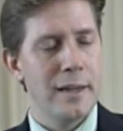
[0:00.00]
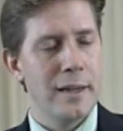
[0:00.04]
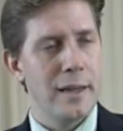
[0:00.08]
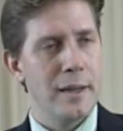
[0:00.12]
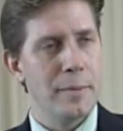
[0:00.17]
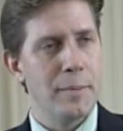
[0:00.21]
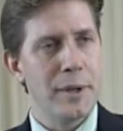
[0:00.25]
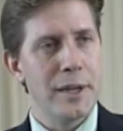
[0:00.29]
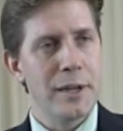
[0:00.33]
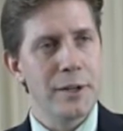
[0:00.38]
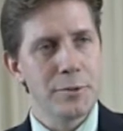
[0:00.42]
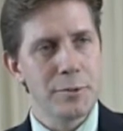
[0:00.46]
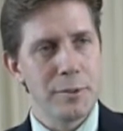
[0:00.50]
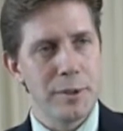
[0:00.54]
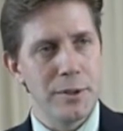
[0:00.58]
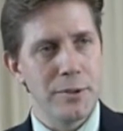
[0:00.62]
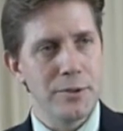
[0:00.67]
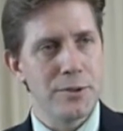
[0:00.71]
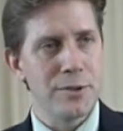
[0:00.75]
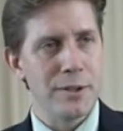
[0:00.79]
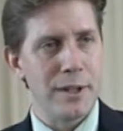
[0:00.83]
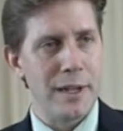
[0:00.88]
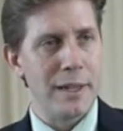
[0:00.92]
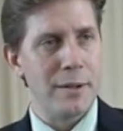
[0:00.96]
And because we
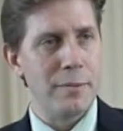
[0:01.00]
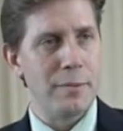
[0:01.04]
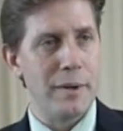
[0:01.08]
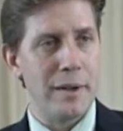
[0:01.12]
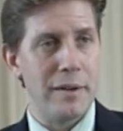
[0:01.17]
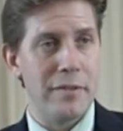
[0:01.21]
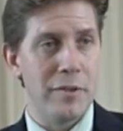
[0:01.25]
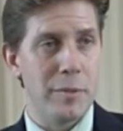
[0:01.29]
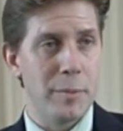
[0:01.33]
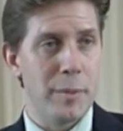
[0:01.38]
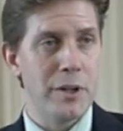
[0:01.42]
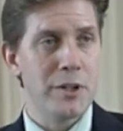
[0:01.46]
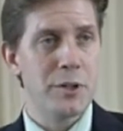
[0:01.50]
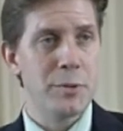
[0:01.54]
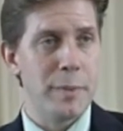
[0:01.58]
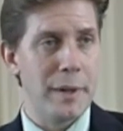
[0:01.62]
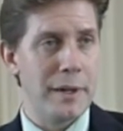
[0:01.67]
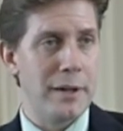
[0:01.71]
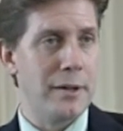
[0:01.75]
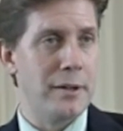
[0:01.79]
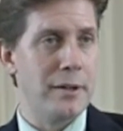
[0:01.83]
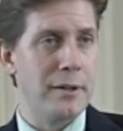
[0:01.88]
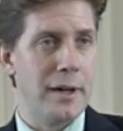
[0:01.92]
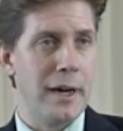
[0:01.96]
use light, we have a much
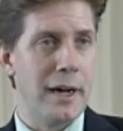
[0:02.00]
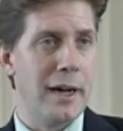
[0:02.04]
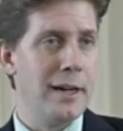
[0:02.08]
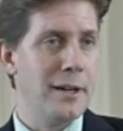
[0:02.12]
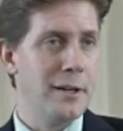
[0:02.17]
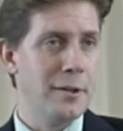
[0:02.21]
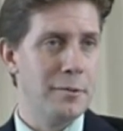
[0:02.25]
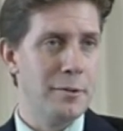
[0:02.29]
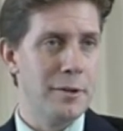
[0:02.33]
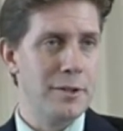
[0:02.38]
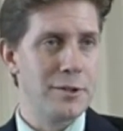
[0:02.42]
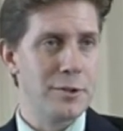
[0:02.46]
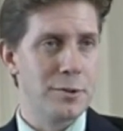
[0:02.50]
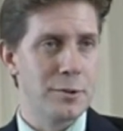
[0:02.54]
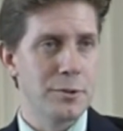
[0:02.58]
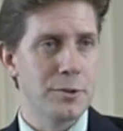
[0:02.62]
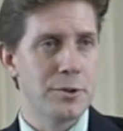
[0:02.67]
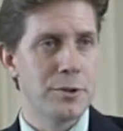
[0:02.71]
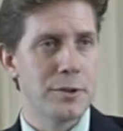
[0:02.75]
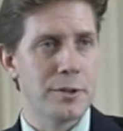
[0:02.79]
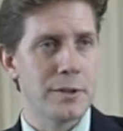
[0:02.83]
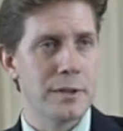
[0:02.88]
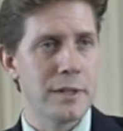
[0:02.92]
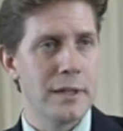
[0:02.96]
better, higher
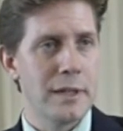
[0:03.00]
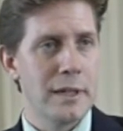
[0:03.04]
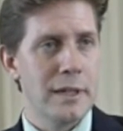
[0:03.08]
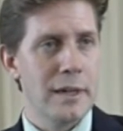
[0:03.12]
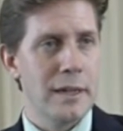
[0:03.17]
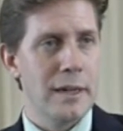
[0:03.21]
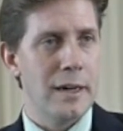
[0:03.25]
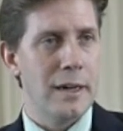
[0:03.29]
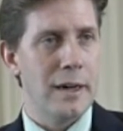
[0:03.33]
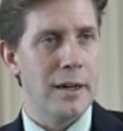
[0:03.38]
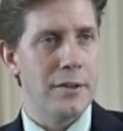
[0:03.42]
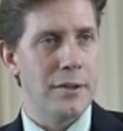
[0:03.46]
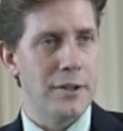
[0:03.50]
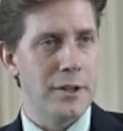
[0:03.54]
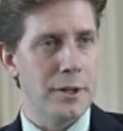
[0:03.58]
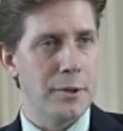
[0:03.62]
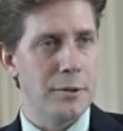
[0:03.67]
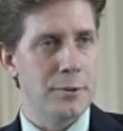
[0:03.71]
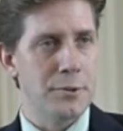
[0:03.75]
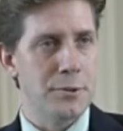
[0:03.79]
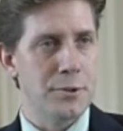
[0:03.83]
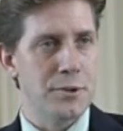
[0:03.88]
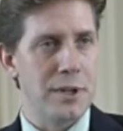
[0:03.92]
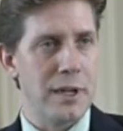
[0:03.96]
resolution uh, than
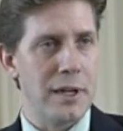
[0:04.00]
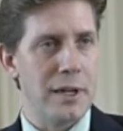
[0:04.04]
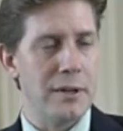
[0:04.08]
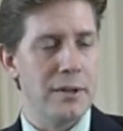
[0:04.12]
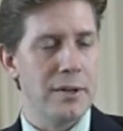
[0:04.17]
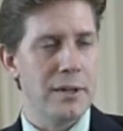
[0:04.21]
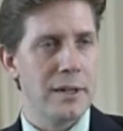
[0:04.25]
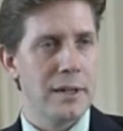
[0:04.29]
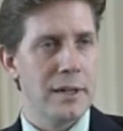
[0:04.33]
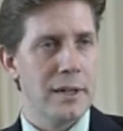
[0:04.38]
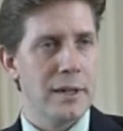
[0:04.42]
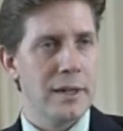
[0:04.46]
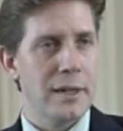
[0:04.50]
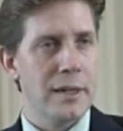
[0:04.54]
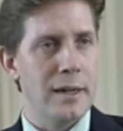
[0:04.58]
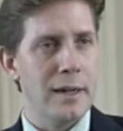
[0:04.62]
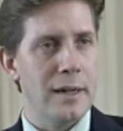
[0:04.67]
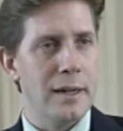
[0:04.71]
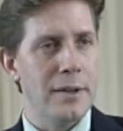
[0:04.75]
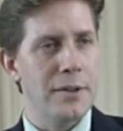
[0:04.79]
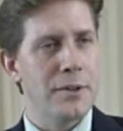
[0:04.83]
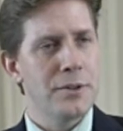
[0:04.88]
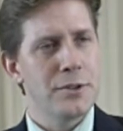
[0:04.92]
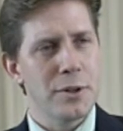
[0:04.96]
ultrasound.
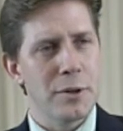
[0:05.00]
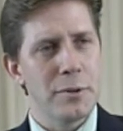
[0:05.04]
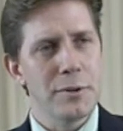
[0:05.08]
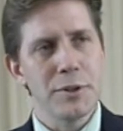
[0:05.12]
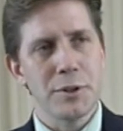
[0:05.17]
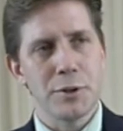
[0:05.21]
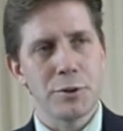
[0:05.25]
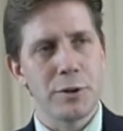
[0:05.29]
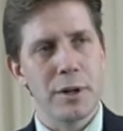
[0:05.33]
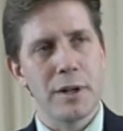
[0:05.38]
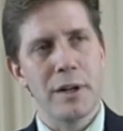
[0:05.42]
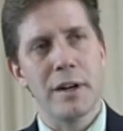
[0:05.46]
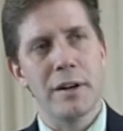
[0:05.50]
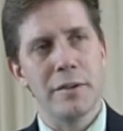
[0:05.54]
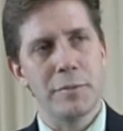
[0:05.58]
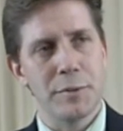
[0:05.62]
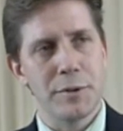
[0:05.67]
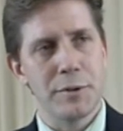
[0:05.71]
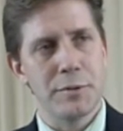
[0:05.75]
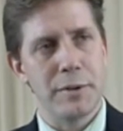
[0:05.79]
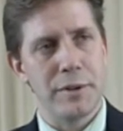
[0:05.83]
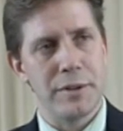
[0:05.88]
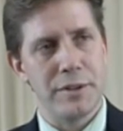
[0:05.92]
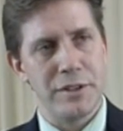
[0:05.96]
Uh, there's always a trade-off
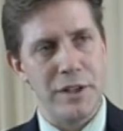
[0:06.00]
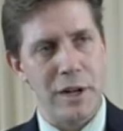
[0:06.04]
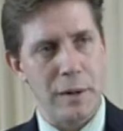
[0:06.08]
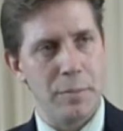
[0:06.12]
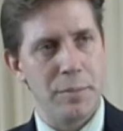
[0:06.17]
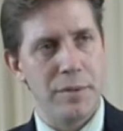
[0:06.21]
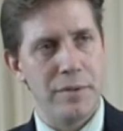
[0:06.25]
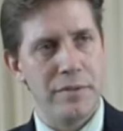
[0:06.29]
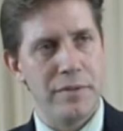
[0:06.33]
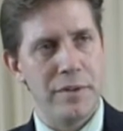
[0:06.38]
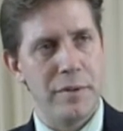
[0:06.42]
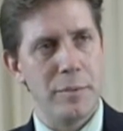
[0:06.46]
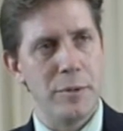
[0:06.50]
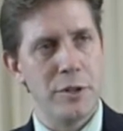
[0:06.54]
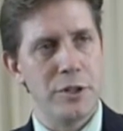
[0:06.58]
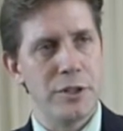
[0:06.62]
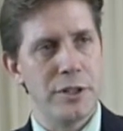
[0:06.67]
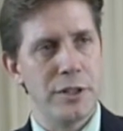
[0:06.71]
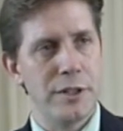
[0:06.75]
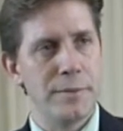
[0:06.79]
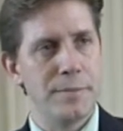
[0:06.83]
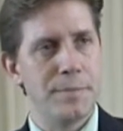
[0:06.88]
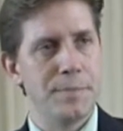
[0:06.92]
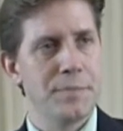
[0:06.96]
between depth of
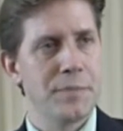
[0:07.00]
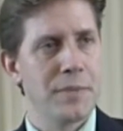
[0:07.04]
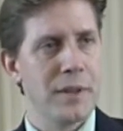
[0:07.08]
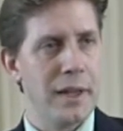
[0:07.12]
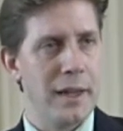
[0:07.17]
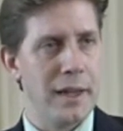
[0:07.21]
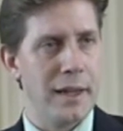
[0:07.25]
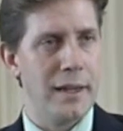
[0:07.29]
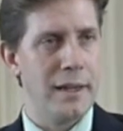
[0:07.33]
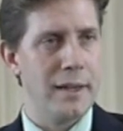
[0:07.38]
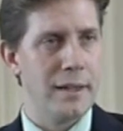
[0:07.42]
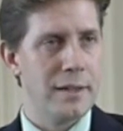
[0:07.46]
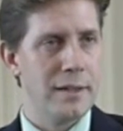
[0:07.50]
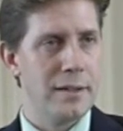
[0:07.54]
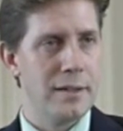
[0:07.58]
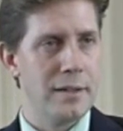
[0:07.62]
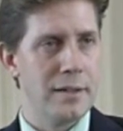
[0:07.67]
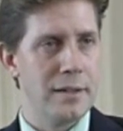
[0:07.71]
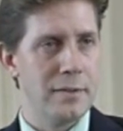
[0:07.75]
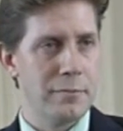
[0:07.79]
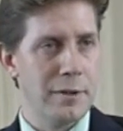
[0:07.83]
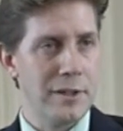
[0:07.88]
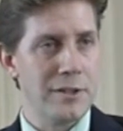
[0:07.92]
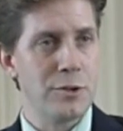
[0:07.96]
imaging and
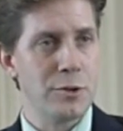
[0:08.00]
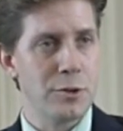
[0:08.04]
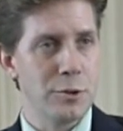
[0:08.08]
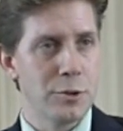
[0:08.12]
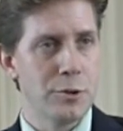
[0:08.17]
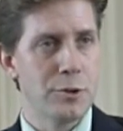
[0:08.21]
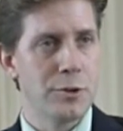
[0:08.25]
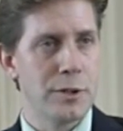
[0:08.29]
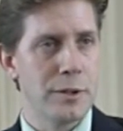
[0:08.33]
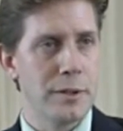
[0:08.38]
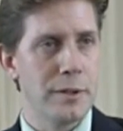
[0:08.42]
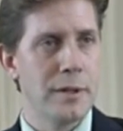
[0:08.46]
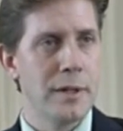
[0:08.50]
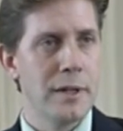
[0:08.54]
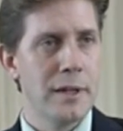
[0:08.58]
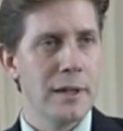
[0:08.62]
resolution.